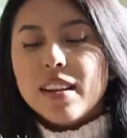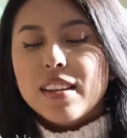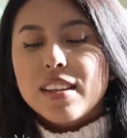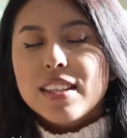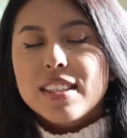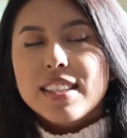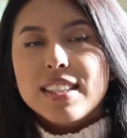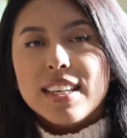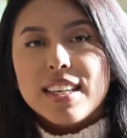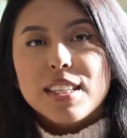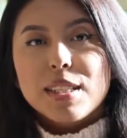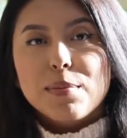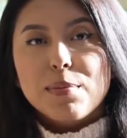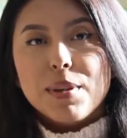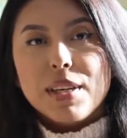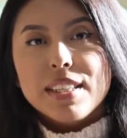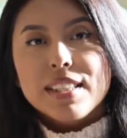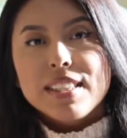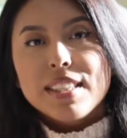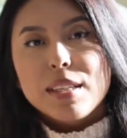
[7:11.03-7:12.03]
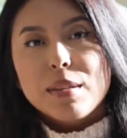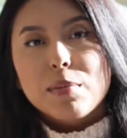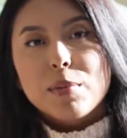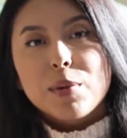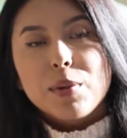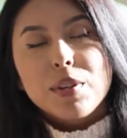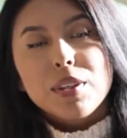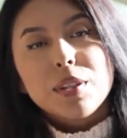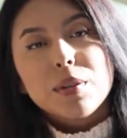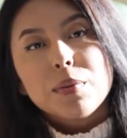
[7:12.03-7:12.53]
These next plants that I'm
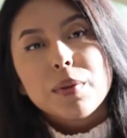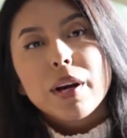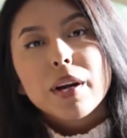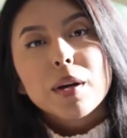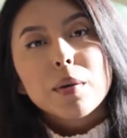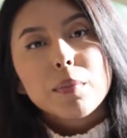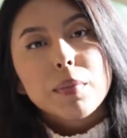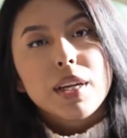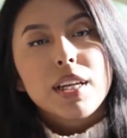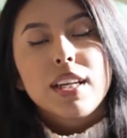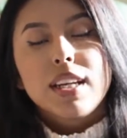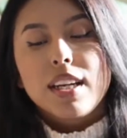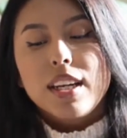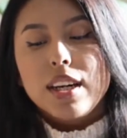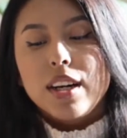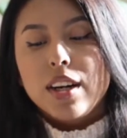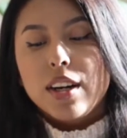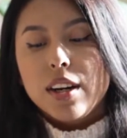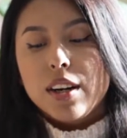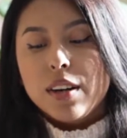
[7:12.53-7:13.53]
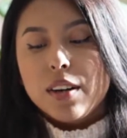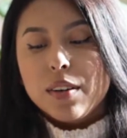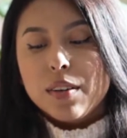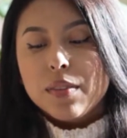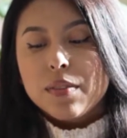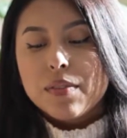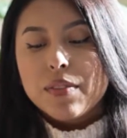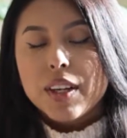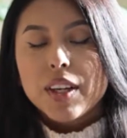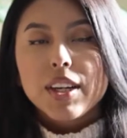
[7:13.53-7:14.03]
going to recommend are
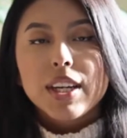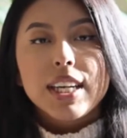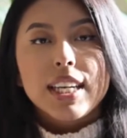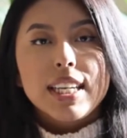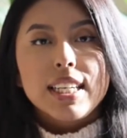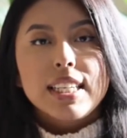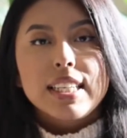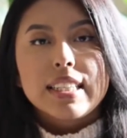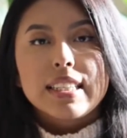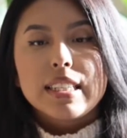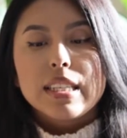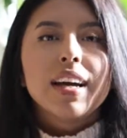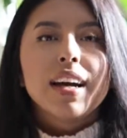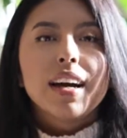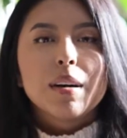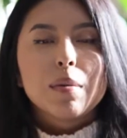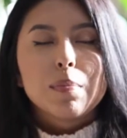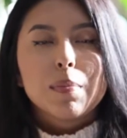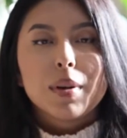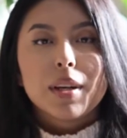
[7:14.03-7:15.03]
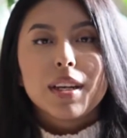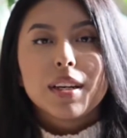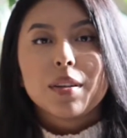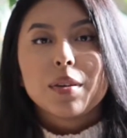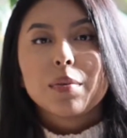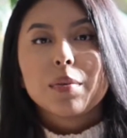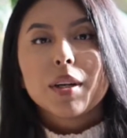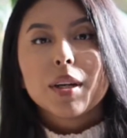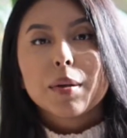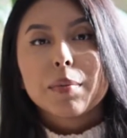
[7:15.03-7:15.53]
very easy, but I do
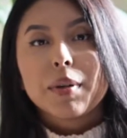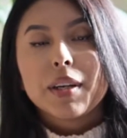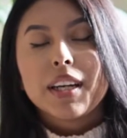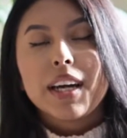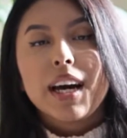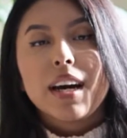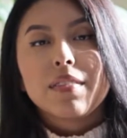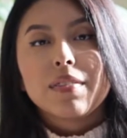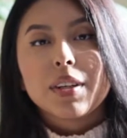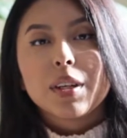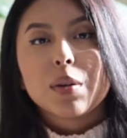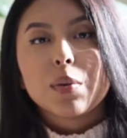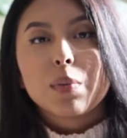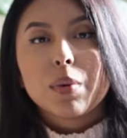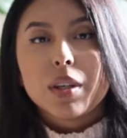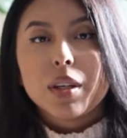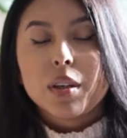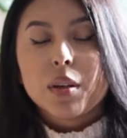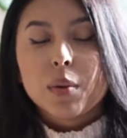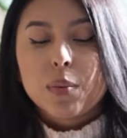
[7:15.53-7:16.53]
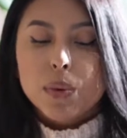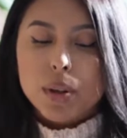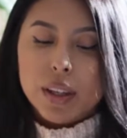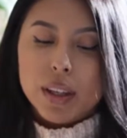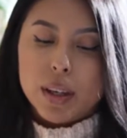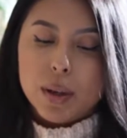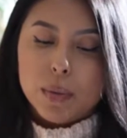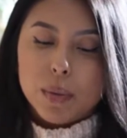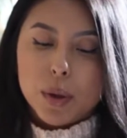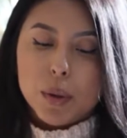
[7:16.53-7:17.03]
recommend having a window where
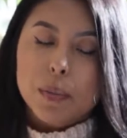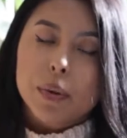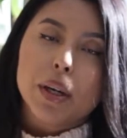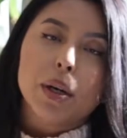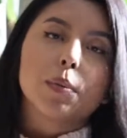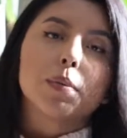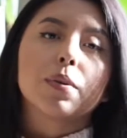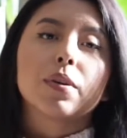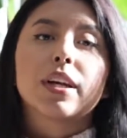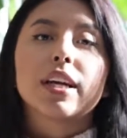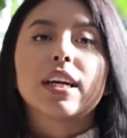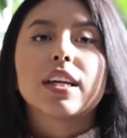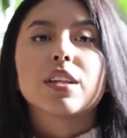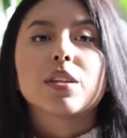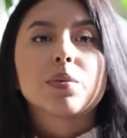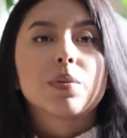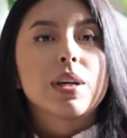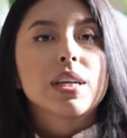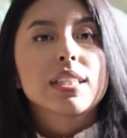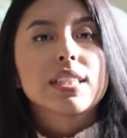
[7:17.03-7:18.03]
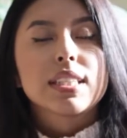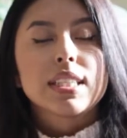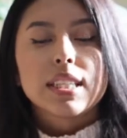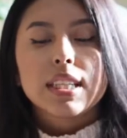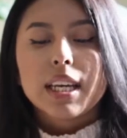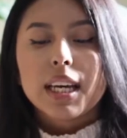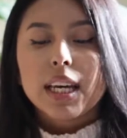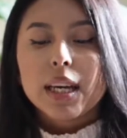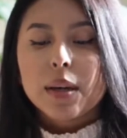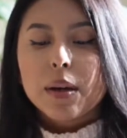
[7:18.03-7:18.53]
they will be able to get direct
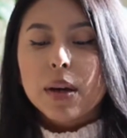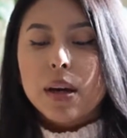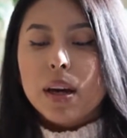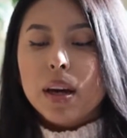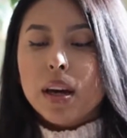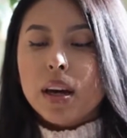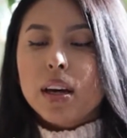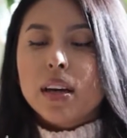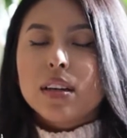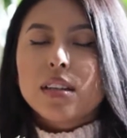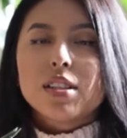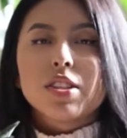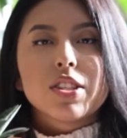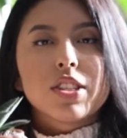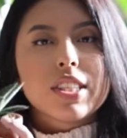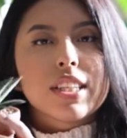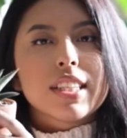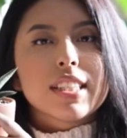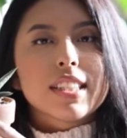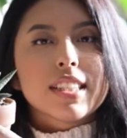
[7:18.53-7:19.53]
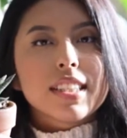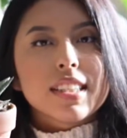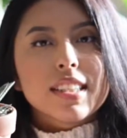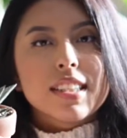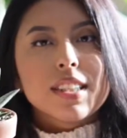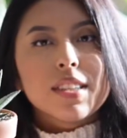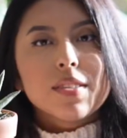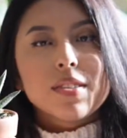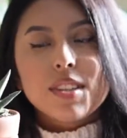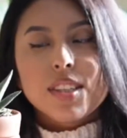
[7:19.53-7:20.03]
sunlight, such as this
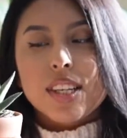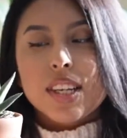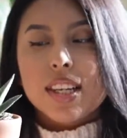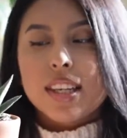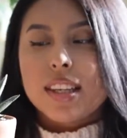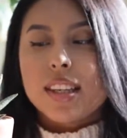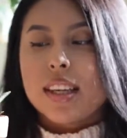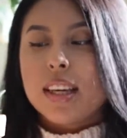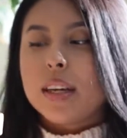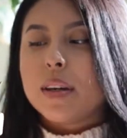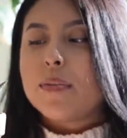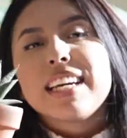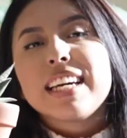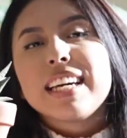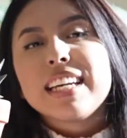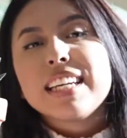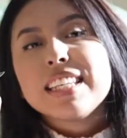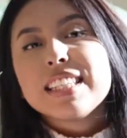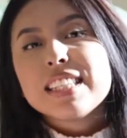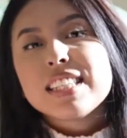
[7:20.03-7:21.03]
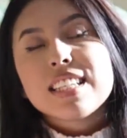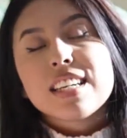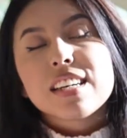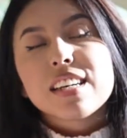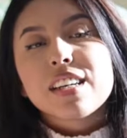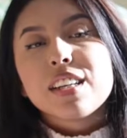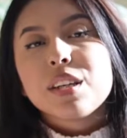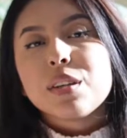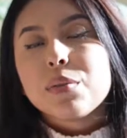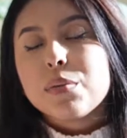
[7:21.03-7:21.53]
little succulent. Any
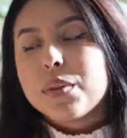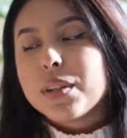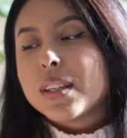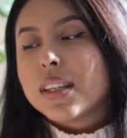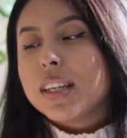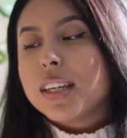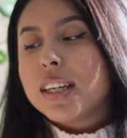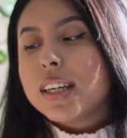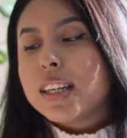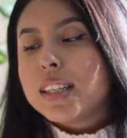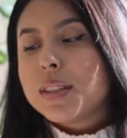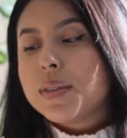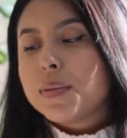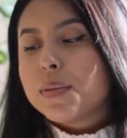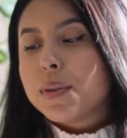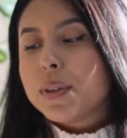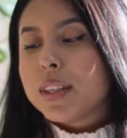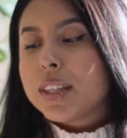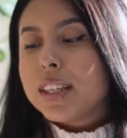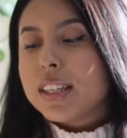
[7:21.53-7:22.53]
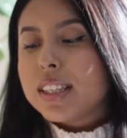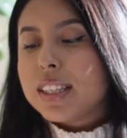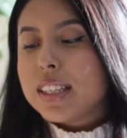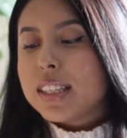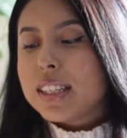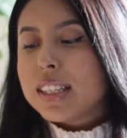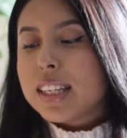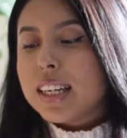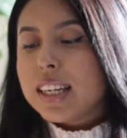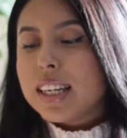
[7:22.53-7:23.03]
succulent really is really easy to
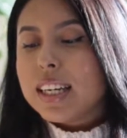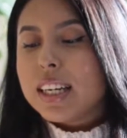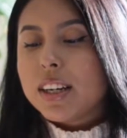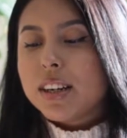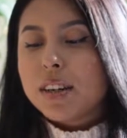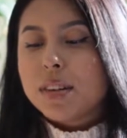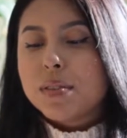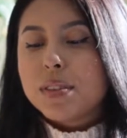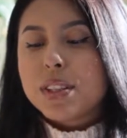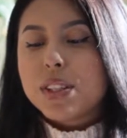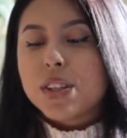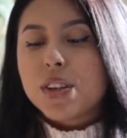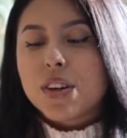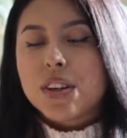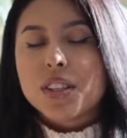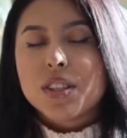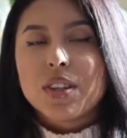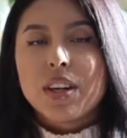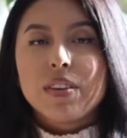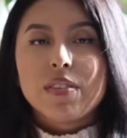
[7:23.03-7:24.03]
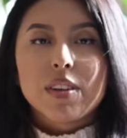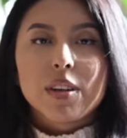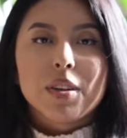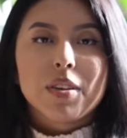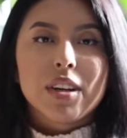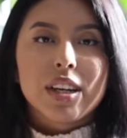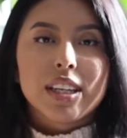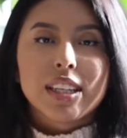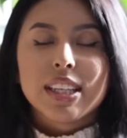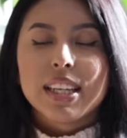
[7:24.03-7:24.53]
take care of as long as you have the
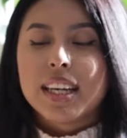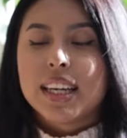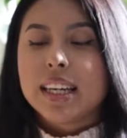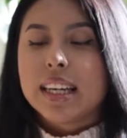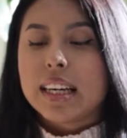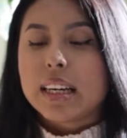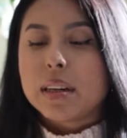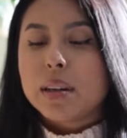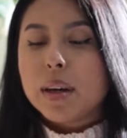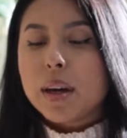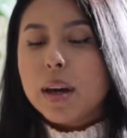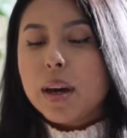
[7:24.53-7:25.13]
correct lighting.